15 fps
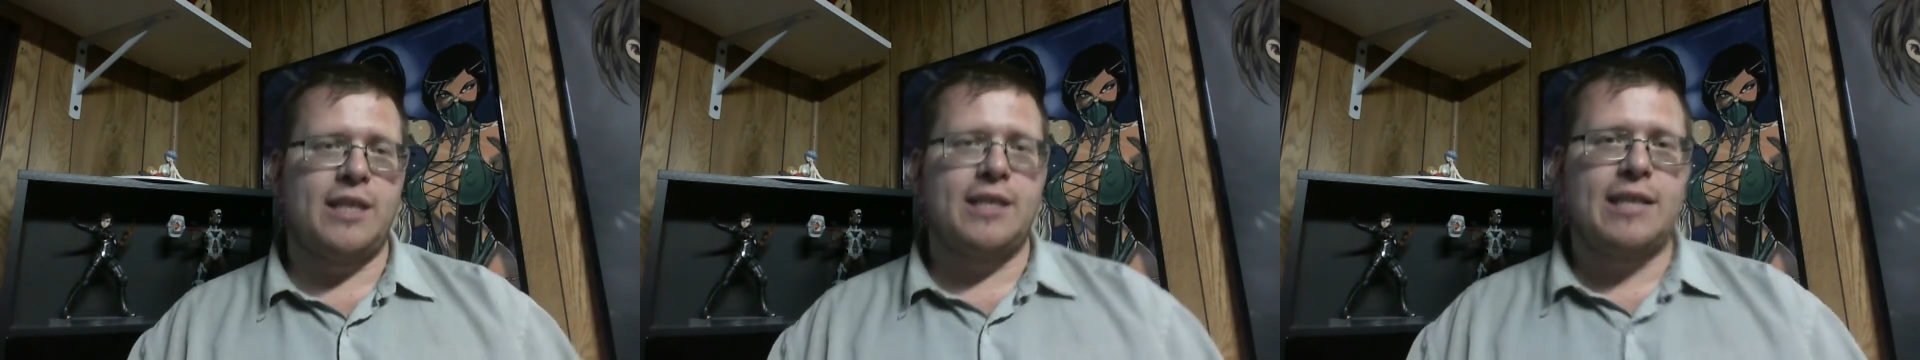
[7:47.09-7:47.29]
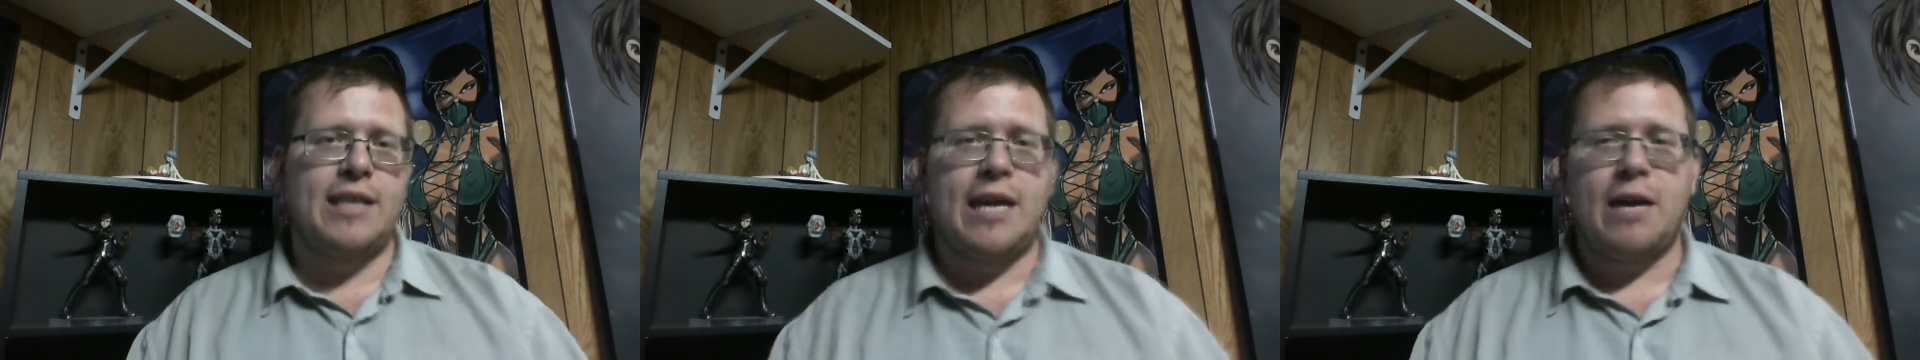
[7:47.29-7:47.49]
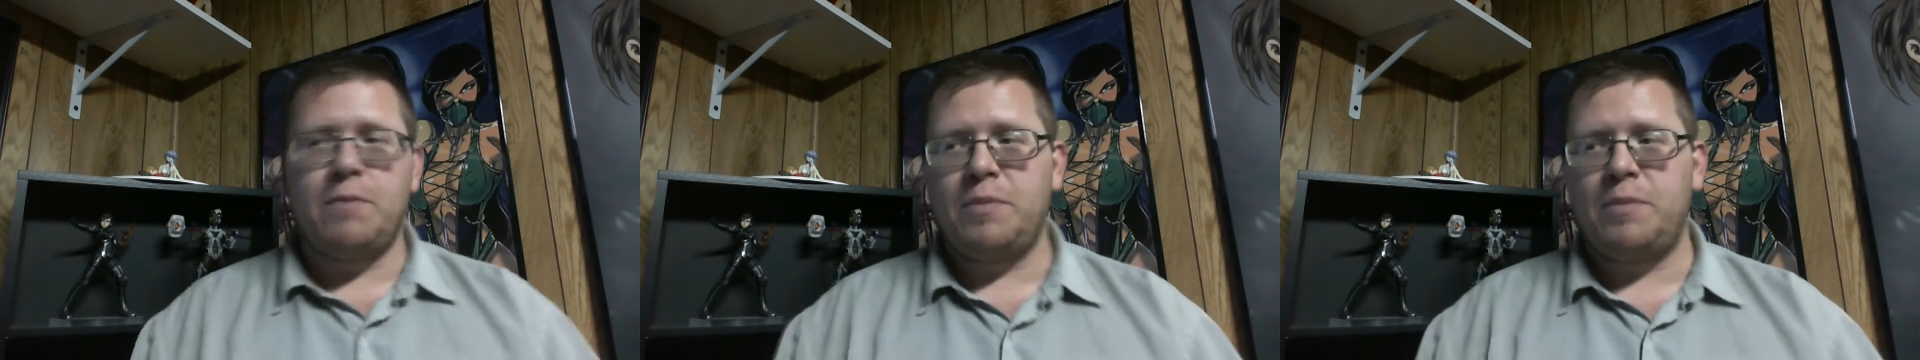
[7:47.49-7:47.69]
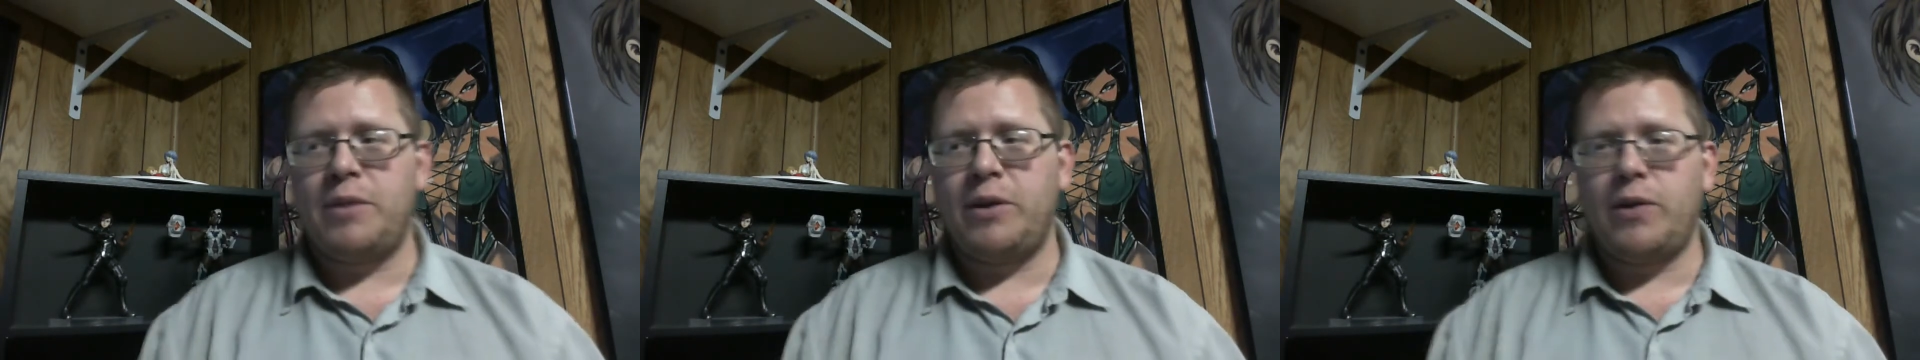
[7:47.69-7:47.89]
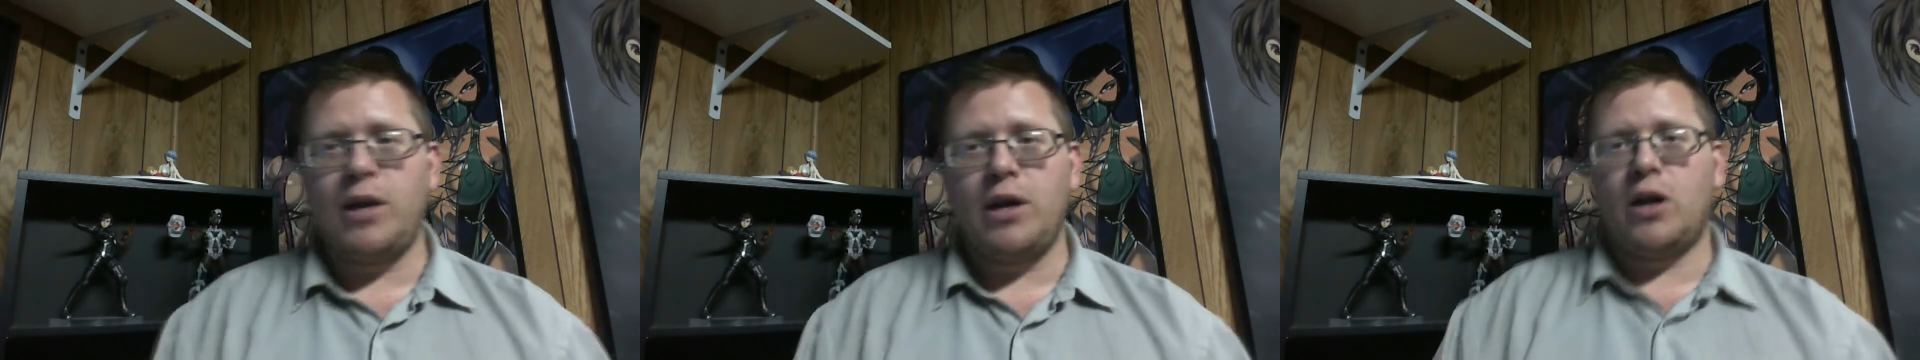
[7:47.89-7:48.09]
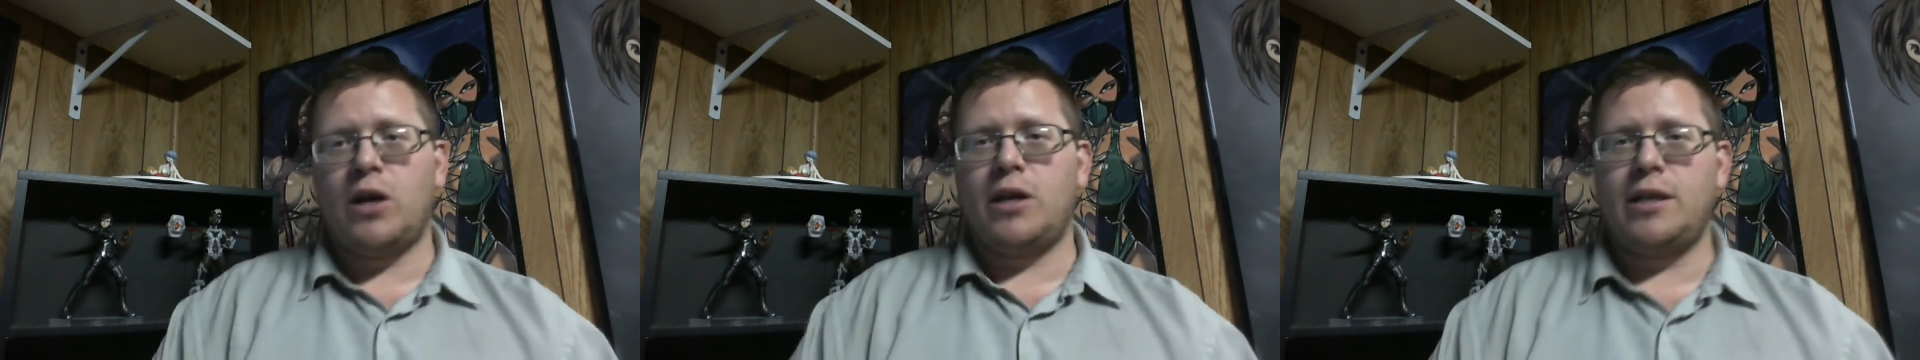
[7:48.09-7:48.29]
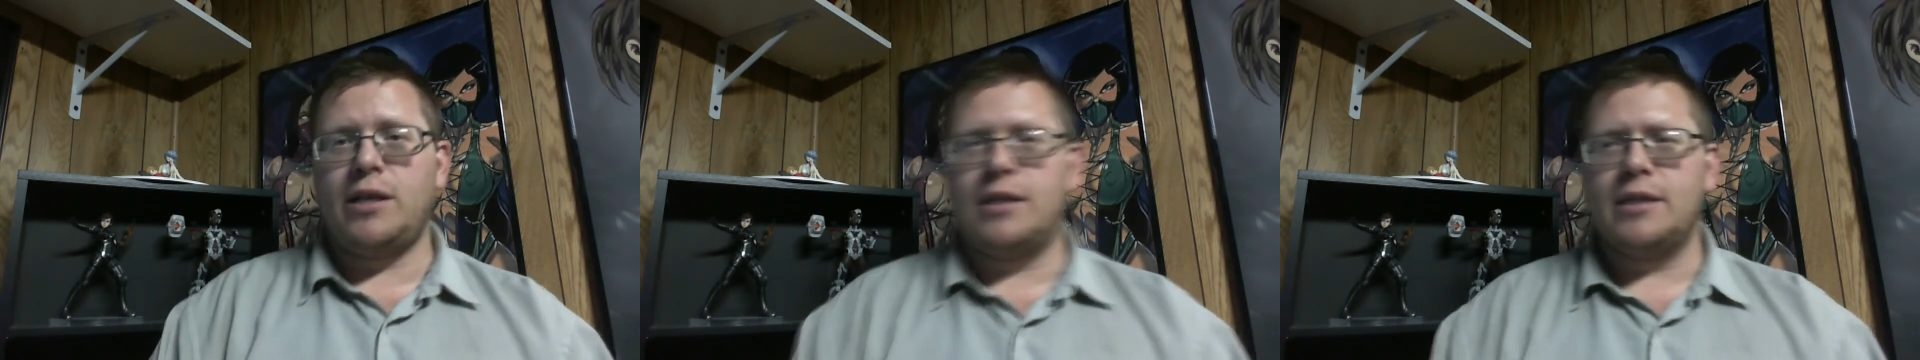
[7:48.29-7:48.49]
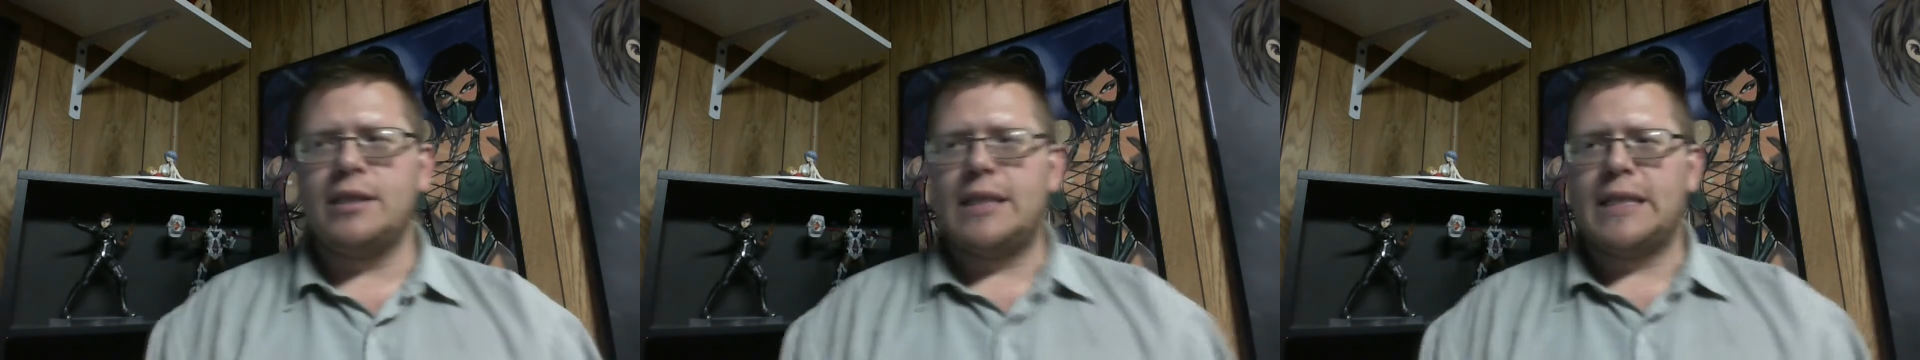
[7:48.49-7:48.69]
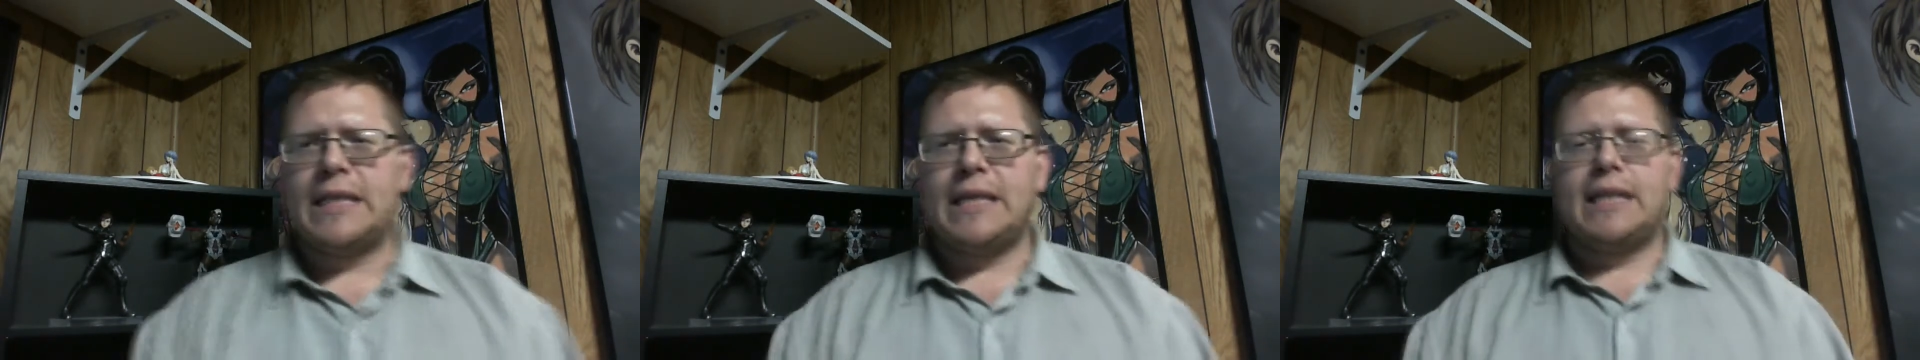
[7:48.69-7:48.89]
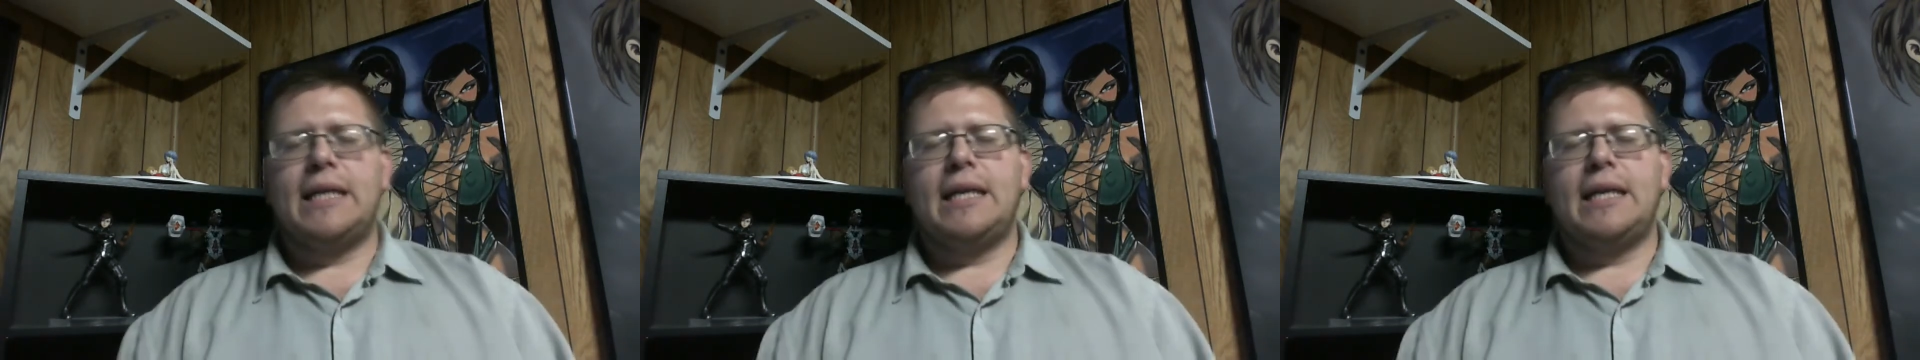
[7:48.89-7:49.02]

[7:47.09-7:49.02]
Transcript: which is now premiering on,